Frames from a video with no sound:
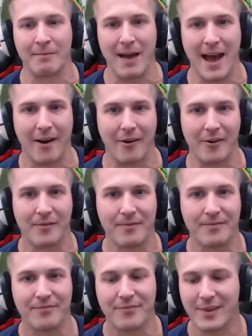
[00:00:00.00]
battle.
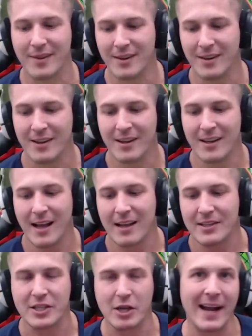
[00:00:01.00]

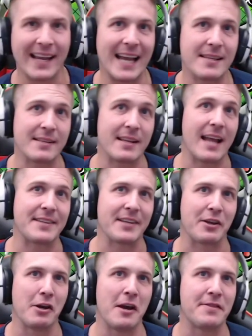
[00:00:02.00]
So I guess it's a
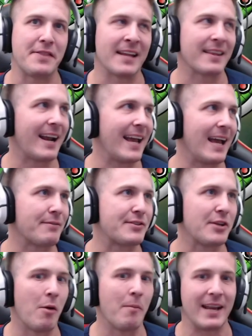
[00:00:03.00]
good thing that I have
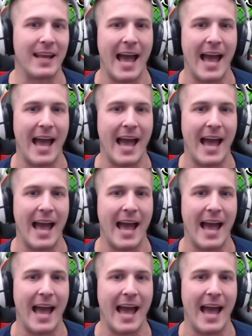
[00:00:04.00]
so many